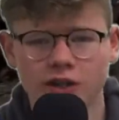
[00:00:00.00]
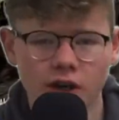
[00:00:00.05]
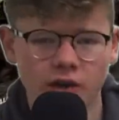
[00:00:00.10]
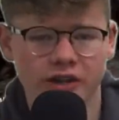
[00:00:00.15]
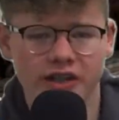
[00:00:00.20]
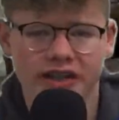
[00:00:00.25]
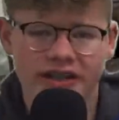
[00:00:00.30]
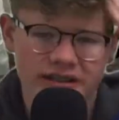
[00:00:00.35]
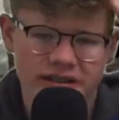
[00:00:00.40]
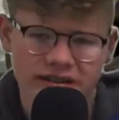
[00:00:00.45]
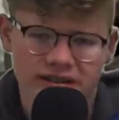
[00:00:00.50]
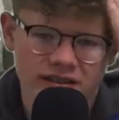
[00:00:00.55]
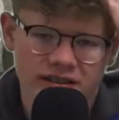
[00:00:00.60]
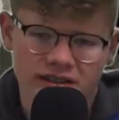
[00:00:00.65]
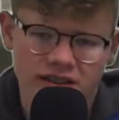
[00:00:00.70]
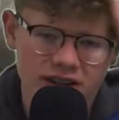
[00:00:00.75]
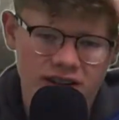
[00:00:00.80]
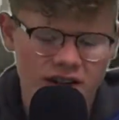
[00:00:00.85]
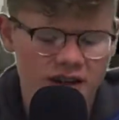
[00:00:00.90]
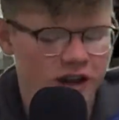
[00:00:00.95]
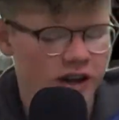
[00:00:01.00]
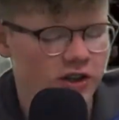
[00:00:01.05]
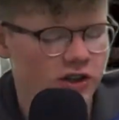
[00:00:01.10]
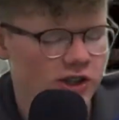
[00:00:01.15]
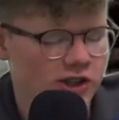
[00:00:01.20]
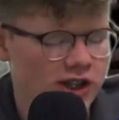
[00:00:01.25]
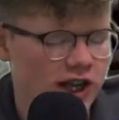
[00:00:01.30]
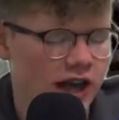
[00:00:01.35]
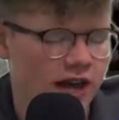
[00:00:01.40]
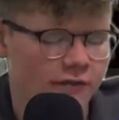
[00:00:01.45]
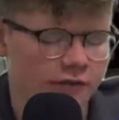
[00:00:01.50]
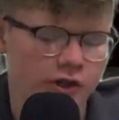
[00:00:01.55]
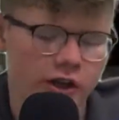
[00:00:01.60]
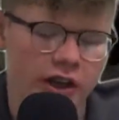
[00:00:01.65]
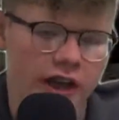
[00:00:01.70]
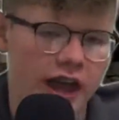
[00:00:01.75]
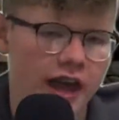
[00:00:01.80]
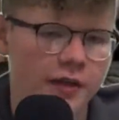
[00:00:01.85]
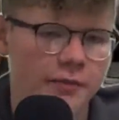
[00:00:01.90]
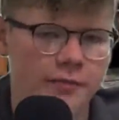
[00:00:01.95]
didn't understand. For
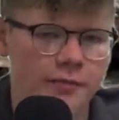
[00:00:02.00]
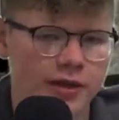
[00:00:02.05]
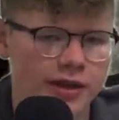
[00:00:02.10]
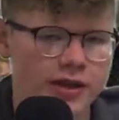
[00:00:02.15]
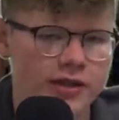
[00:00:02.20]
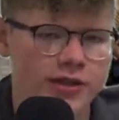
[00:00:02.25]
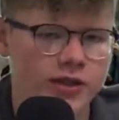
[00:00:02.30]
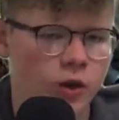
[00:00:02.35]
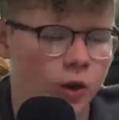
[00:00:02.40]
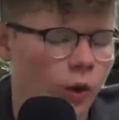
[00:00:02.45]
a game as